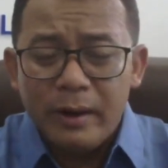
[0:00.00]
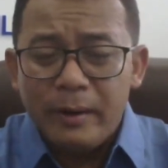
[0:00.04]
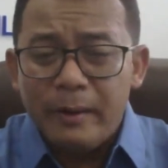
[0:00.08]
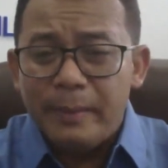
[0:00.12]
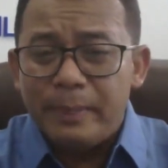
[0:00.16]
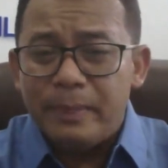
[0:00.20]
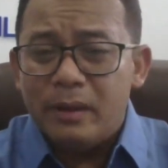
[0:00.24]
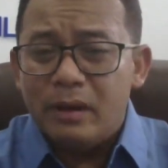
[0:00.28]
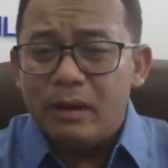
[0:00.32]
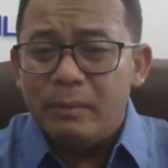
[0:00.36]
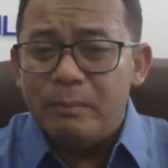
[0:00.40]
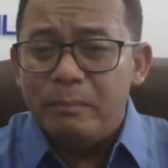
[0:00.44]

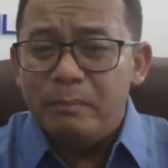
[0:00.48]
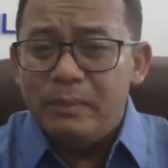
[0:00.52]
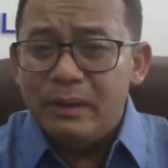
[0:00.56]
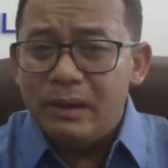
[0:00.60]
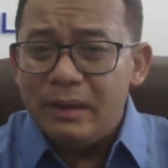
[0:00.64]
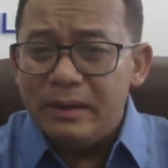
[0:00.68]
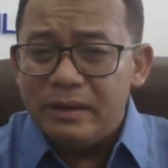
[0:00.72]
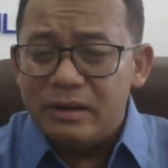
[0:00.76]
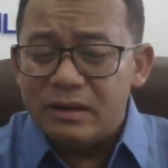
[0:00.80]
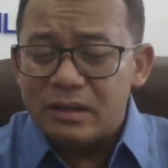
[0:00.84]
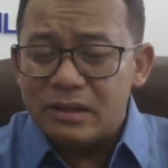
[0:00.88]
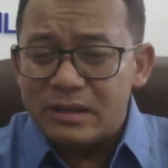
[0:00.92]
The
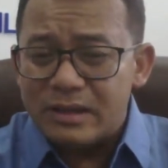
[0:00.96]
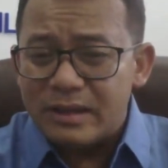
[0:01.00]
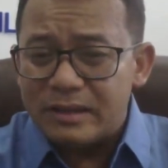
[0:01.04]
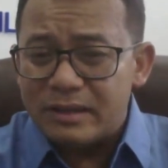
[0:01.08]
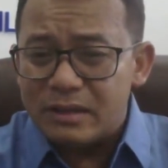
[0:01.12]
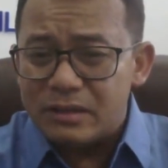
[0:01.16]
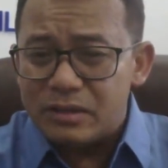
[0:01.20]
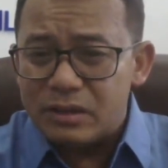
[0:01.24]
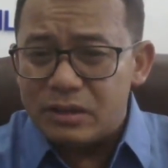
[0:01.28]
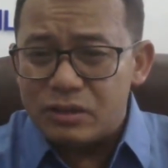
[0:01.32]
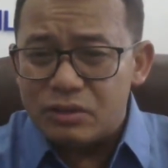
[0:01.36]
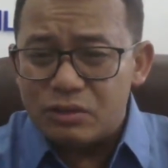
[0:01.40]
billionaire
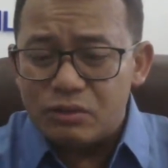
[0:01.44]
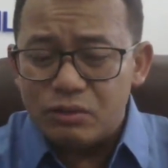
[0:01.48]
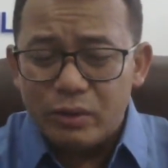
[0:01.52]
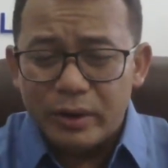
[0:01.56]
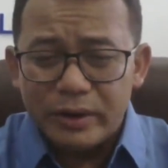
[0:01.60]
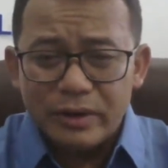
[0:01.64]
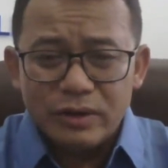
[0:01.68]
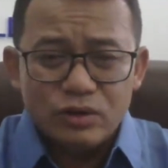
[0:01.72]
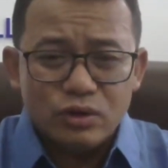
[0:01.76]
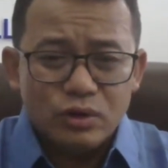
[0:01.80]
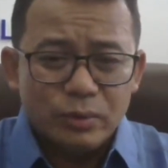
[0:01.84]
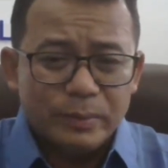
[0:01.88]
status is
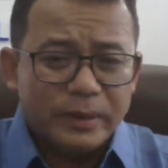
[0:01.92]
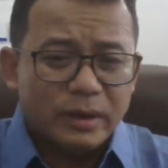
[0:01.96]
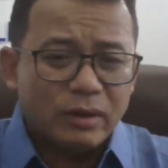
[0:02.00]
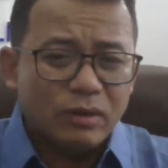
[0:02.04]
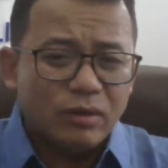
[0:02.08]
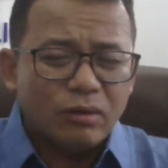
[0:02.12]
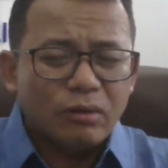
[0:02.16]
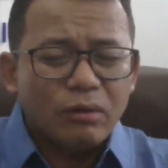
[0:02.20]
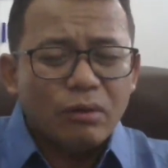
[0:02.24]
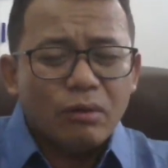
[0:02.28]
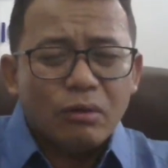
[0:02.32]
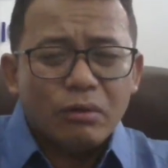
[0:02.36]
going to be
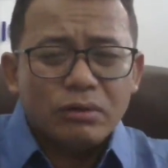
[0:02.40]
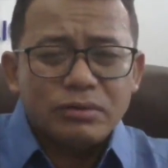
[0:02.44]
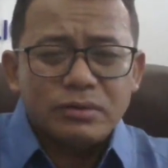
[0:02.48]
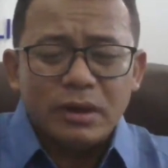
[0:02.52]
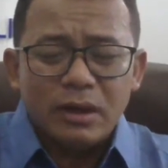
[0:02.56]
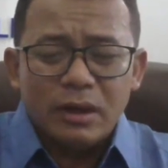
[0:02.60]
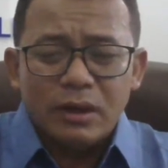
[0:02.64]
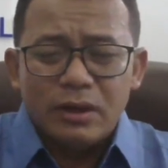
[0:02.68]
closed.